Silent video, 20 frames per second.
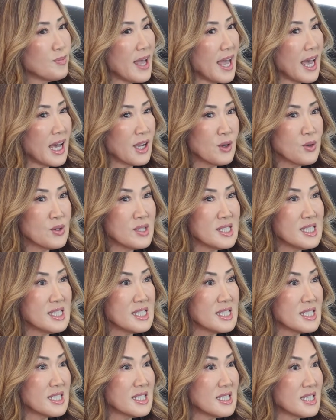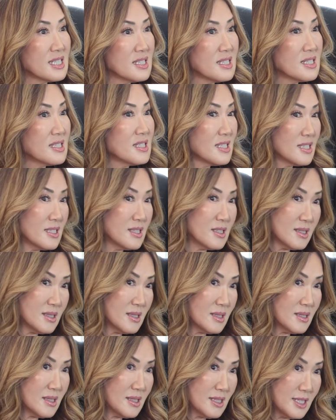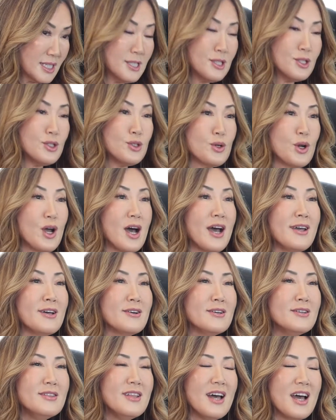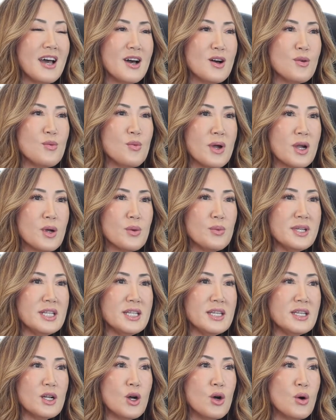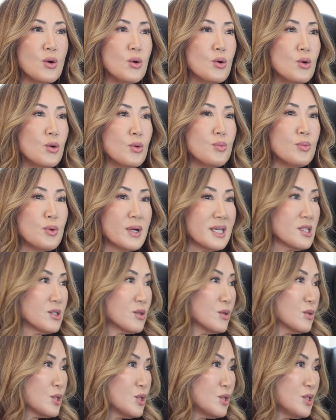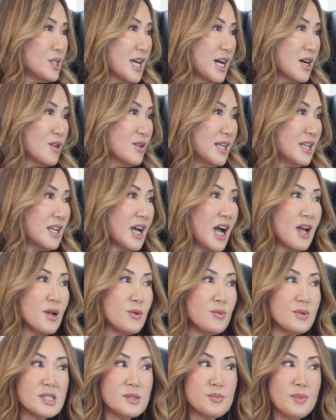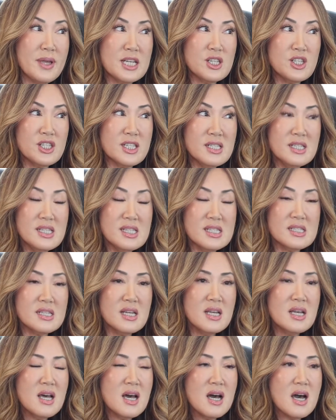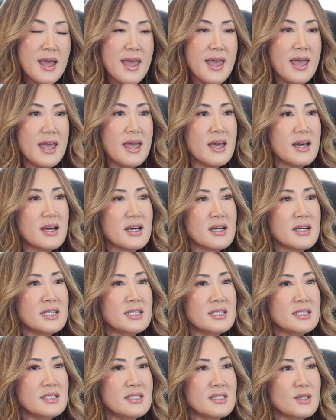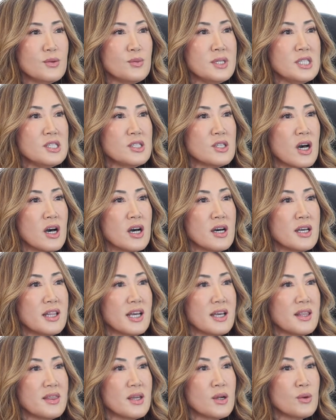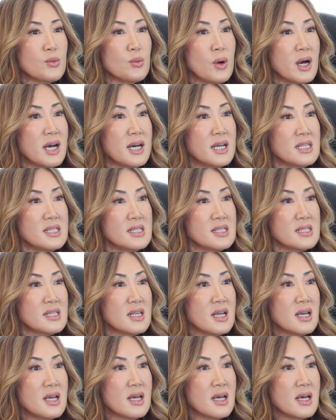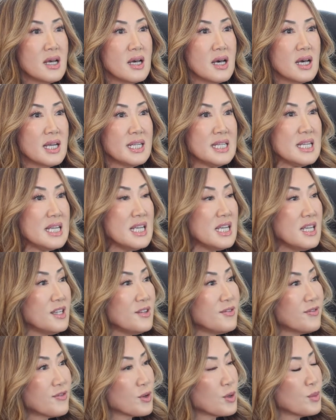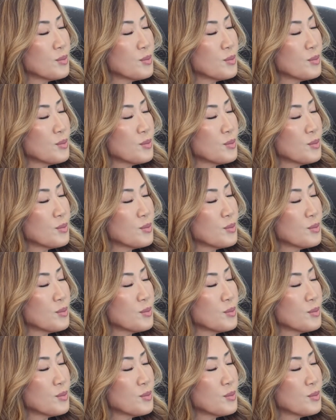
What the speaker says: Akron 6666 trial where we did whole breast ultrasound in high-risk patients. And we saw that there was a need for